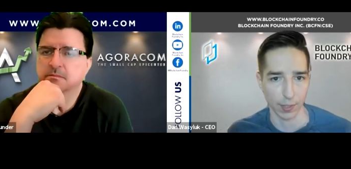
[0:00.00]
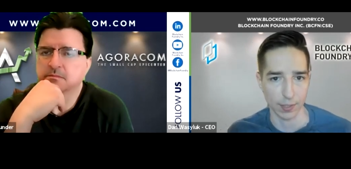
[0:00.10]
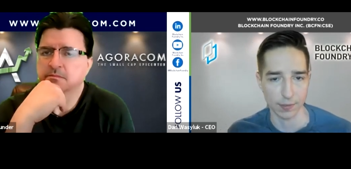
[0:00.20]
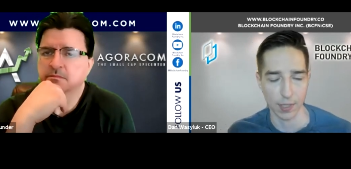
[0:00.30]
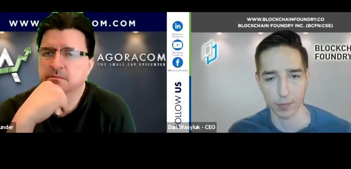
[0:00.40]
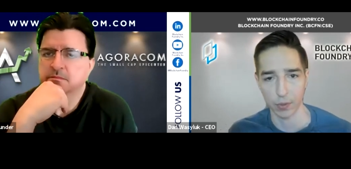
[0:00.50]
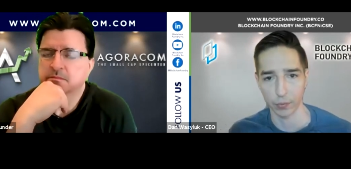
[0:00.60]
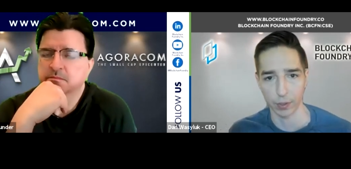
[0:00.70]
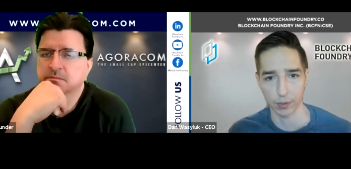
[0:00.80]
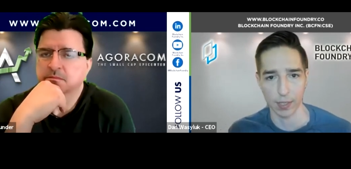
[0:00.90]
Speaker 1: landscape in
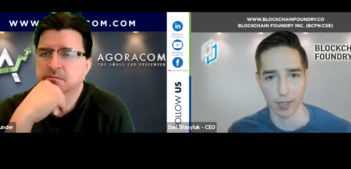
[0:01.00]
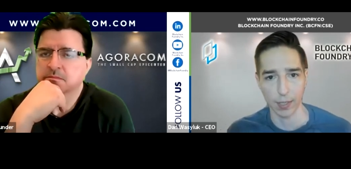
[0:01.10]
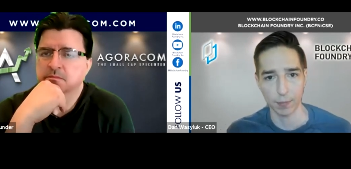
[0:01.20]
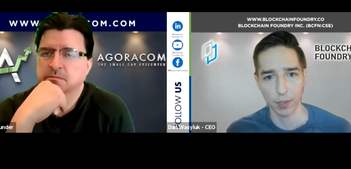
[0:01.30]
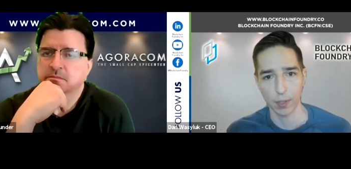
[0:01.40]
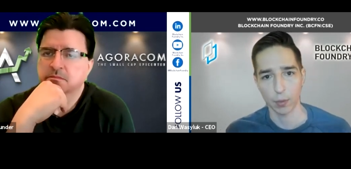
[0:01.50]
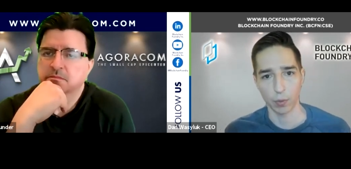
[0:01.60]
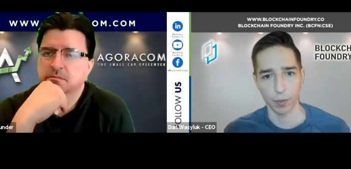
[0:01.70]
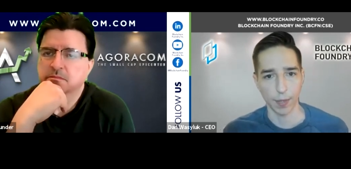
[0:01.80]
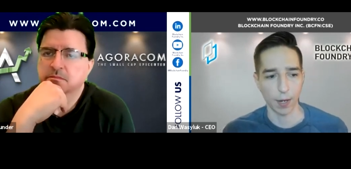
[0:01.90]
real time
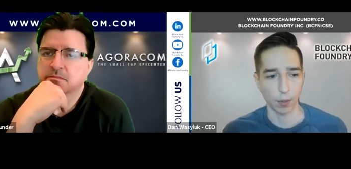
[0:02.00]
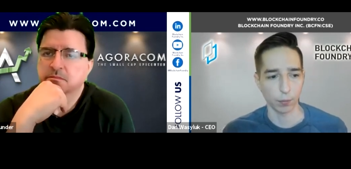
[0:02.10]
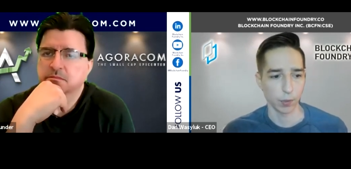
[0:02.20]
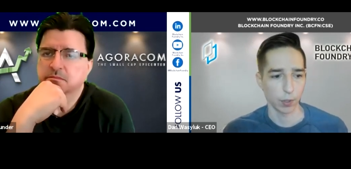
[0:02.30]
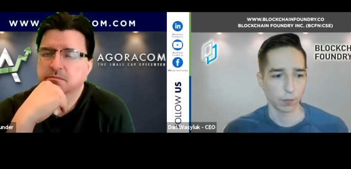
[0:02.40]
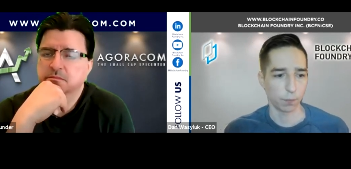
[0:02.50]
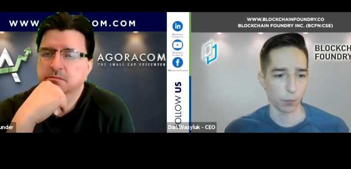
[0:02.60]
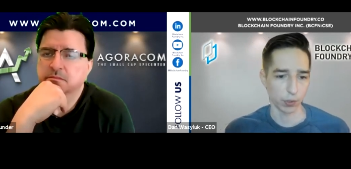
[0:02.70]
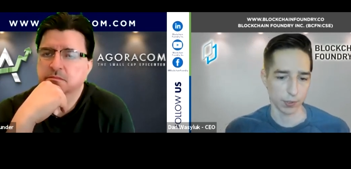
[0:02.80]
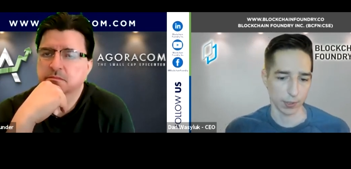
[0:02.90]
without
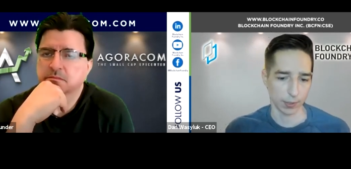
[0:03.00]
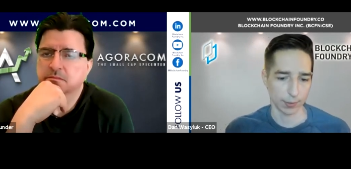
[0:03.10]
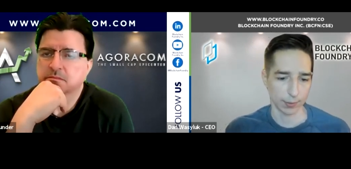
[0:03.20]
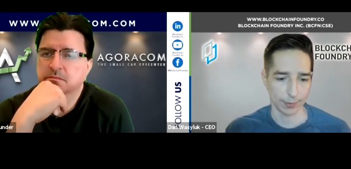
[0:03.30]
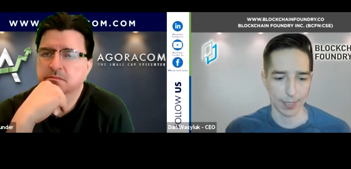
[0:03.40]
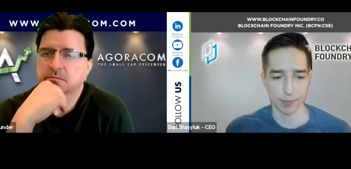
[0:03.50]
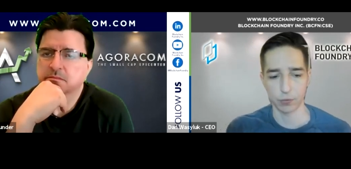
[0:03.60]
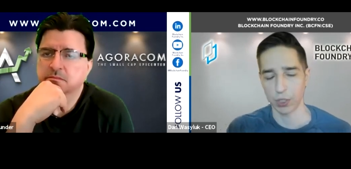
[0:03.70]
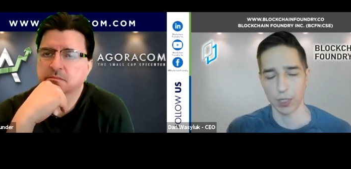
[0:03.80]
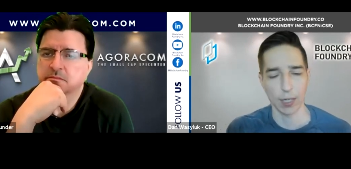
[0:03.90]
forcing lots
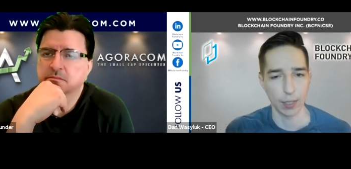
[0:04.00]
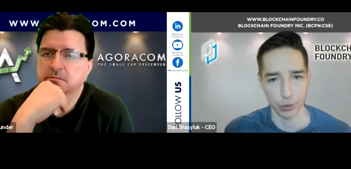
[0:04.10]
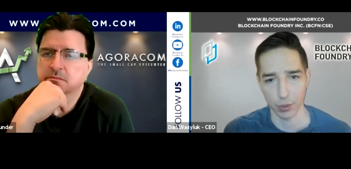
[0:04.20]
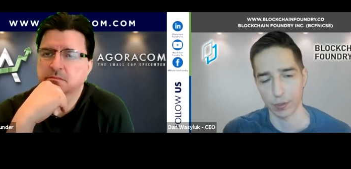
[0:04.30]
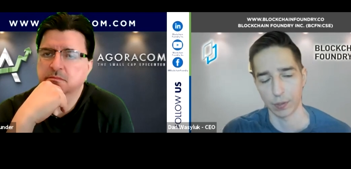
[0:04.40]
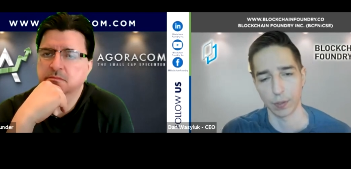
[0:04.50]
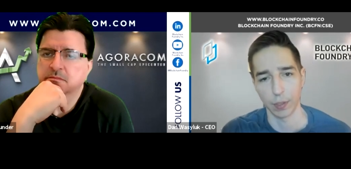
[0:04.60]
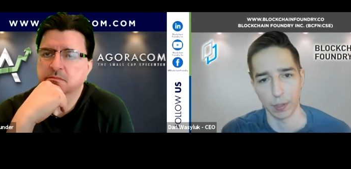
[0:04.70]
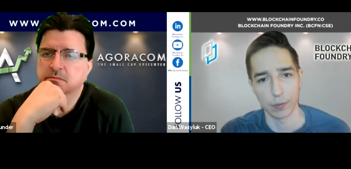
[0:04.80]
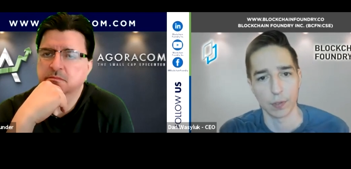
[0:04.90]
of change onto
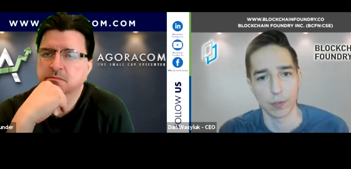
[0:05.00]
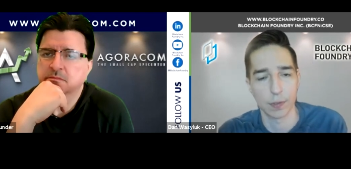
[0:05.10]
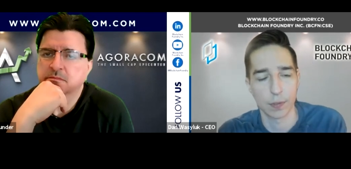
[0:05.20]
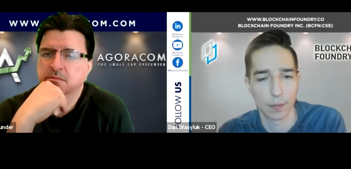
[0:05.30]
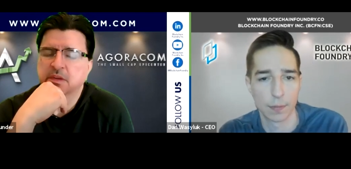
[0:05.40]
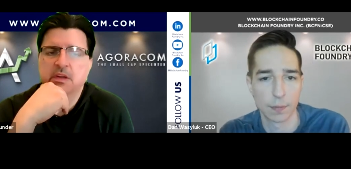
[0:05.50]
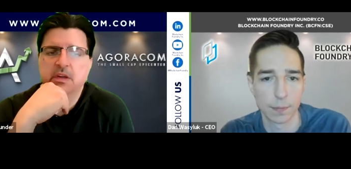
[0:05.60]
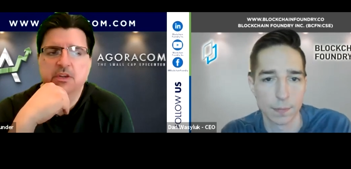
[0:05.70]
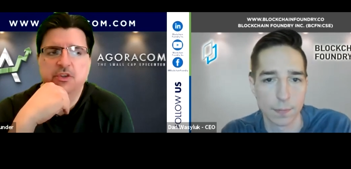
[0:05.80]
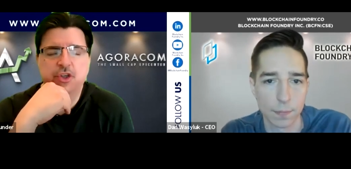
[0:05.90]
their users.
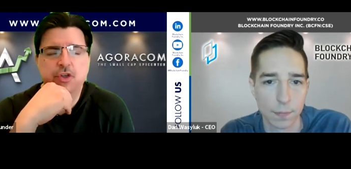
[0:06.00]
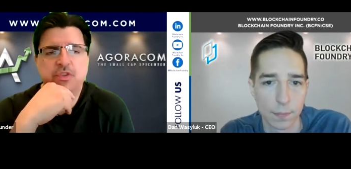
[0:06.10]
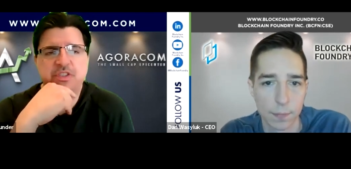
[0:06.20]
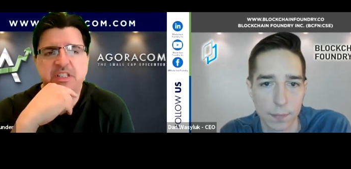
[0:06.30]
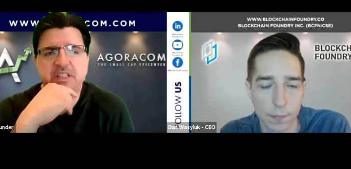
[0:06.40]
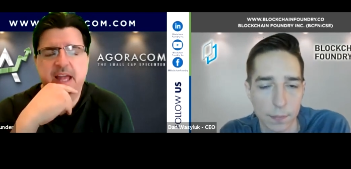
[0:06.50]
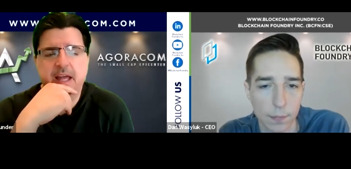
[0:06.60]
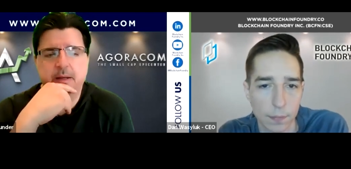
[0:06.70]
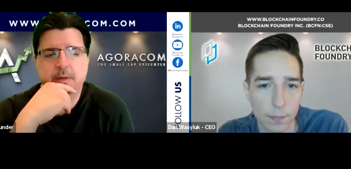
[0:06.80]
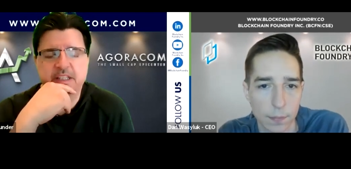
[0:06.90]
Speaker 2: Do you see
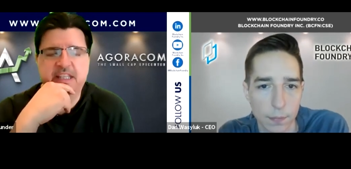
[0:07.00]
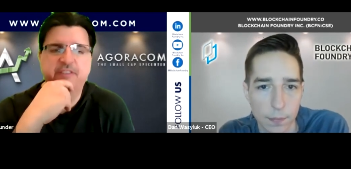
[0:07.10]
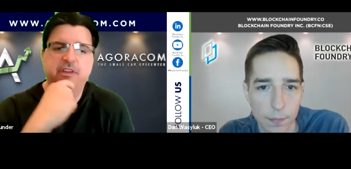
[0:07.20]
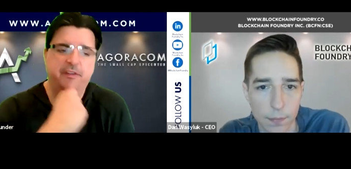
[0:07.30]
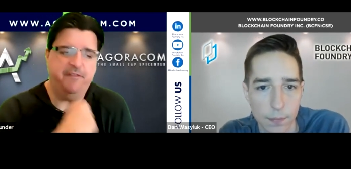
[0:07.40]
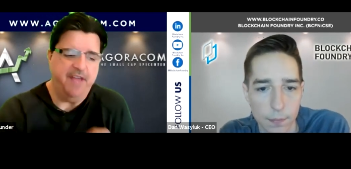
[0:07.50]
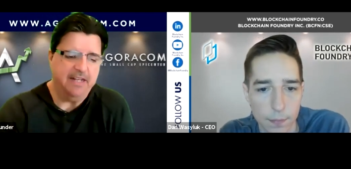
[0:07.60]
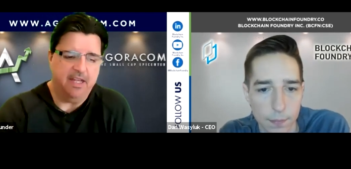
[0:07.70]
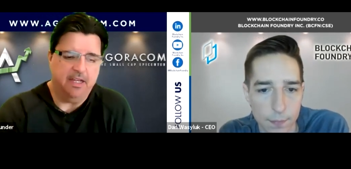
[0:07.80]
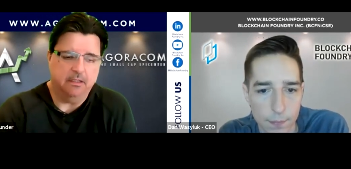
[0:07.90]
that given the
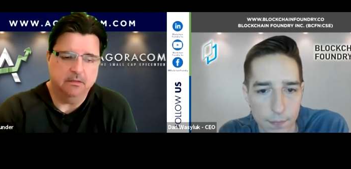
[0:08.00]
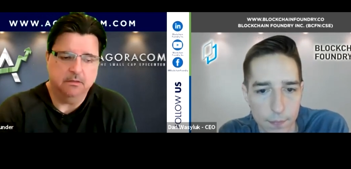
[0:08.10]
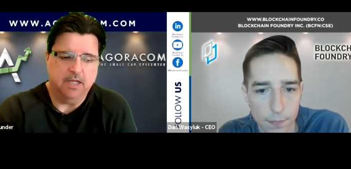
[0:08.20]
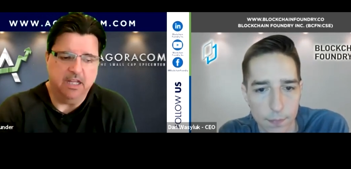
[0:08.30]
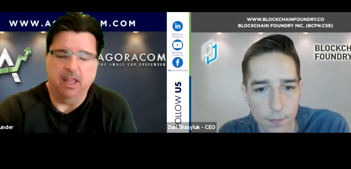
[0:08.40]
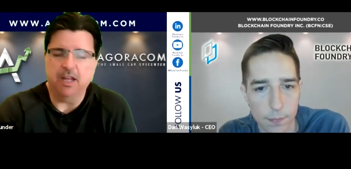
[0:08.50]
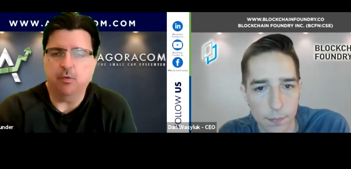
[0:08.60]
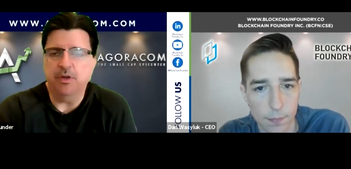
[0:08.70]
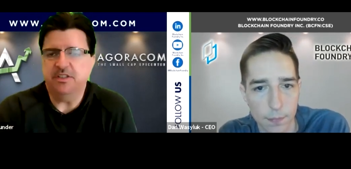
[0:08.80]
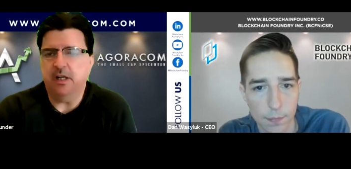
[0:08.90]
fact that I
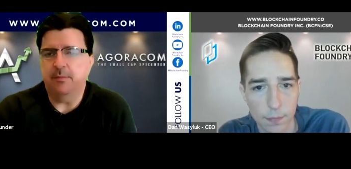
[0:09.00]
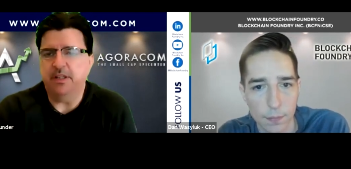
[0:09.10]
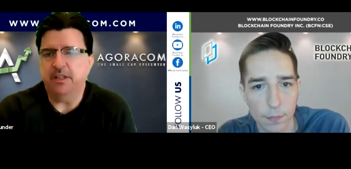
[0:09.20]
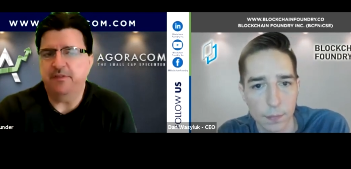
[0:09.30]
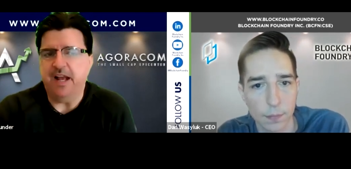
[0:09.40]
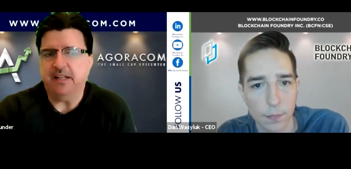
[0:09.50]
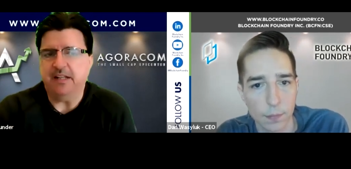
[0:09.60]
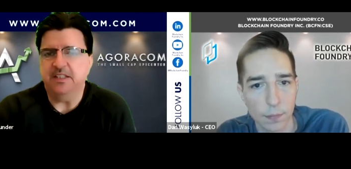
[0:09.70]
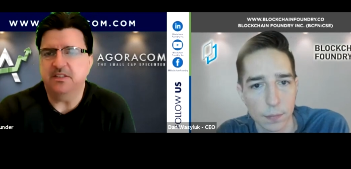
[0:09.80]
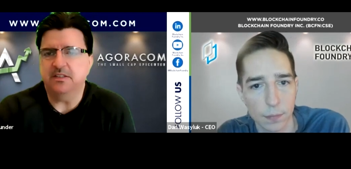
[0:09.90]
like what you said about the fact
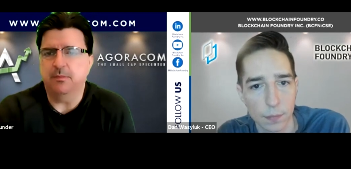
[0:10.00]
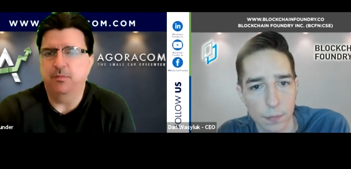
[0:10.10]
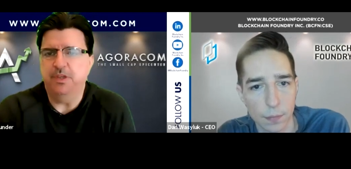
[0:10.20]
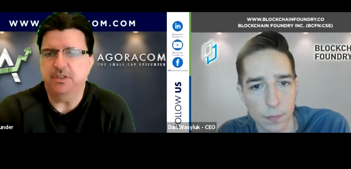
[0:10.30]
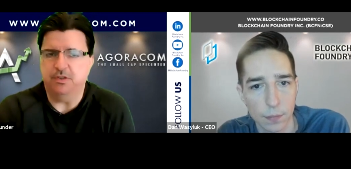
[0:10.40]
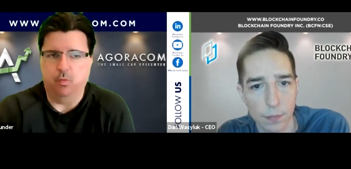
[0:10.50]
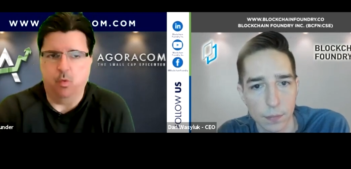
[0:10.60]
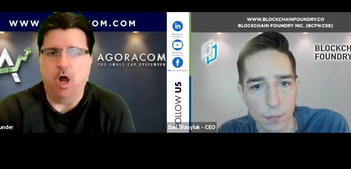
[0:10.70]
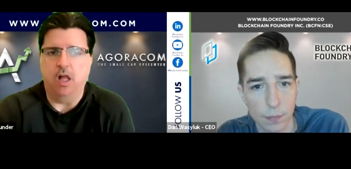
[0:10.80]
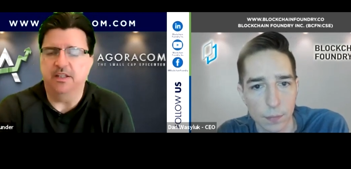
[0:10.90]
this is a this is a
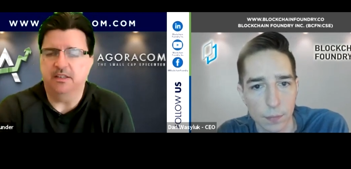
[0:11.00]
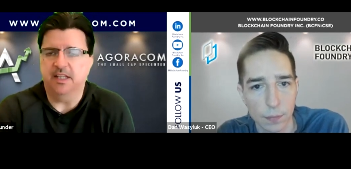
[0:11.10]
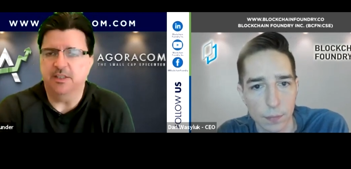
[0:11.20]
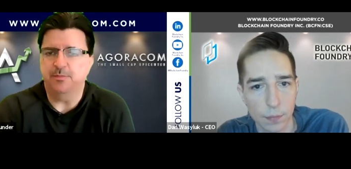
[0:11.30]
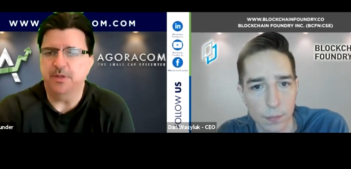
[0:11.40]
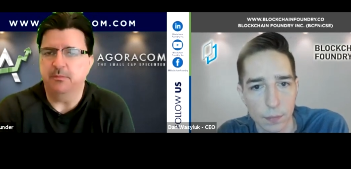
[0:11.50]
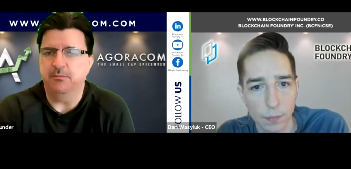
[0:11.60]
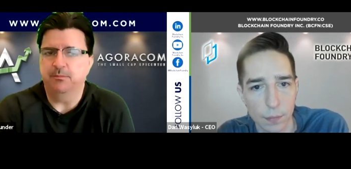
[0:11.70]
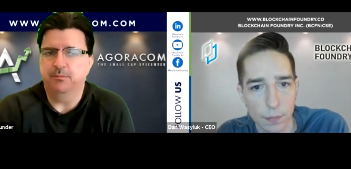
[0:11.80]
wallet that's being